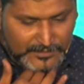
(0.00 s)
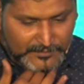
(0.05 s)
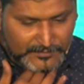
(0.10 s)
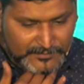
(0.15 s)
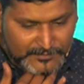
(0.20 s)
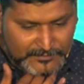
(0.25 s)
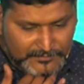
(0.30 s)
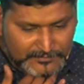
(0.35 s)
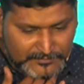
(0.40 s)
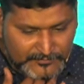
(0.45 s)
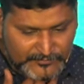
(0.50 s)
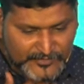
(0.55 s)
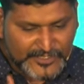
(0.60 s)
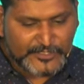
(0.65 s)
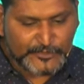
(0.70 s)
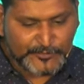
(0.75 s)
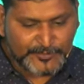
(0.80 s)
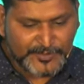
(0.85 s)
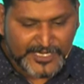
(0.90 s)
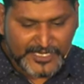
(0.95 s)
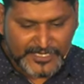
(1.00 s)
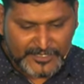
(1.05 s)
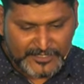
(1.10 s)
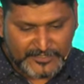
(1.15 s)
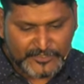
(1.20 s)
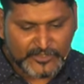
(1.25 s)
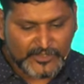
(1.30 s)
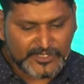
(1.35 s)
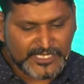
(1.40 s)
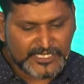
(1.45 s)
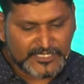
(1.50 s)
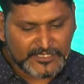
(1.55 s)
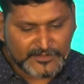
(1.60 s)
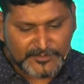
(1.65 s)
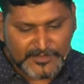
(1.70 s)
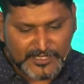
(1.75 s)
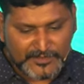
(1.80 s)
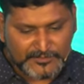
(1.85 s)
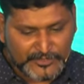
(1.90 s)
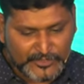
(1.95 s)
um, when you pray, Your
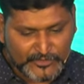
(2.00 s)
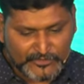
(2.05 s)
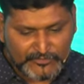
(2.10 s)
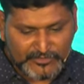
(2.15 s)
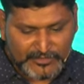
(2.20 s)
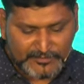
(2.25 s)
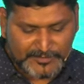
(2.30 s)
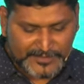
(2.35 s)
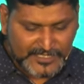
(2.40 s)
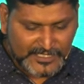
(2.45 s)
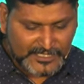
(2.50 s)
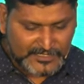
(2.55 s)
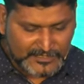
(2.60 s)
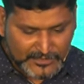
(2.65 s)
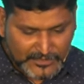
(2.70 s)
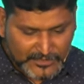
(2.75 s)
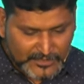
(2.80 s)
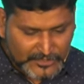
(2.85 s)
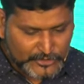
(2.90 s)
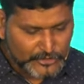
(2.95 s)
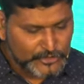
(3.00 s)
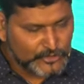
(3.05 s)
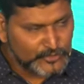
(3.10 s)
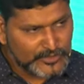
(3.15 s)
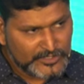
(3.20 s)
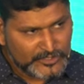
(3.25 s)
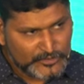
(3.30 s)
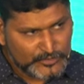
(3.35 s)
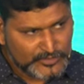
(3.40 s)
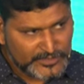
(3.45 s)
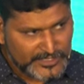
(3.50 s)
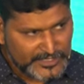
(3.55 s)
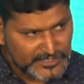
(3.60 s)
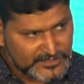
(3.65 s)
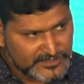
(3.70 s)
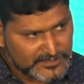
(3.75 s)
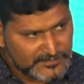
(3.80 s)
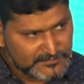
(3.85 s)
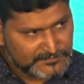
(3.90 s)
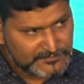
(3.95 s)
kingdom come, Your will be done, you're doing two
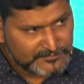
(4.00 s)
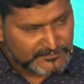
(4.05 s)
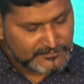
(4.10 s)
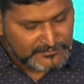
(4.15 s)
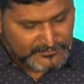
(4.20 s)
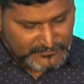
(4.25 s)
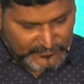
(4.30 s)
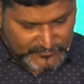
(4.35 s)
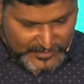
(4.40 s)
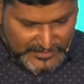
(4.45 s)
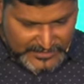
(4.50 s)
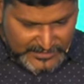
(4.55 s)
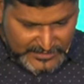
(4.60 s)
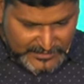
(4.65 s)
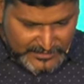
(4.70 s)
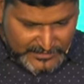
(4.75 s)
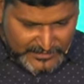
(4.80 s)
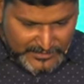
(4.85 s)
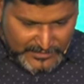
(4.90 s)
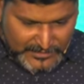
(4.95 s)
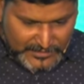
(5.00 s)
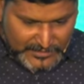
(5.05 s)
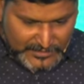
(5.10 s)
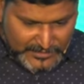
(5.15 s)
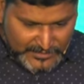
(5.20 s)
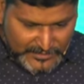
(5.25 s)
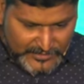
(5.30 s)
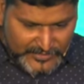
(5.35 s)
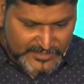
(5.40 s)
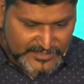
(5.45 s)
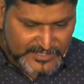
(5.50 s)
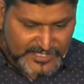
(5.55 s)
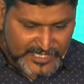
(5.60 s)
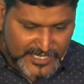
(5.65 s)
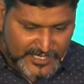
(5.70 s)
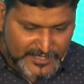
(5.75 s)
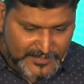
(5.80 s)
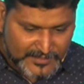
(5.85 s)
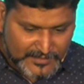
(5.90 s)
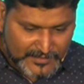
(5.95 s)
things. First, you're
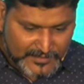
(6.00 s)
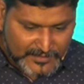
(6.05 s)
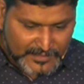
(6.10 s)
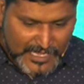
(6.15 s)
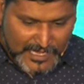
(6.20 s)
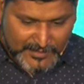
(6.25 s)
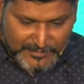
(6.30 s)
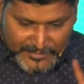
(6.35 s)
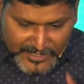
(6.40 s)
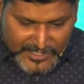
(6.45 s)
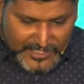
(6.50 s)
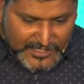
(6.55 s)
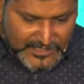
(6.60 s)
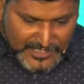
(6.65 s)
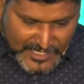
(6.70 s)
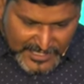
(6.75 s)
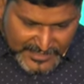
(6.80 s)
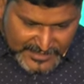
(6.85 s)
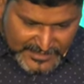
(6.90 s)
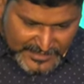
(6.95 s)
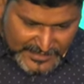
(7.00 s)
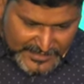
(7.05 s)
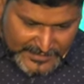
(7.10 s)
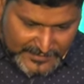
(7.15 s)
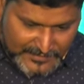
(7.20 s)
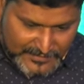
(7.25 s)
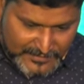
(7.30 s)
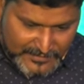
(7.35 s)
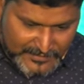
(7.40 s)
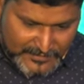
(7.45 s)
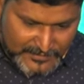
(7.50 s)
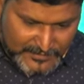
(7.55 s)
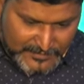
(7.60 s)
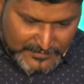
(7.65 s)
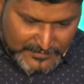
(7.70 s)
saying, I'm recognizing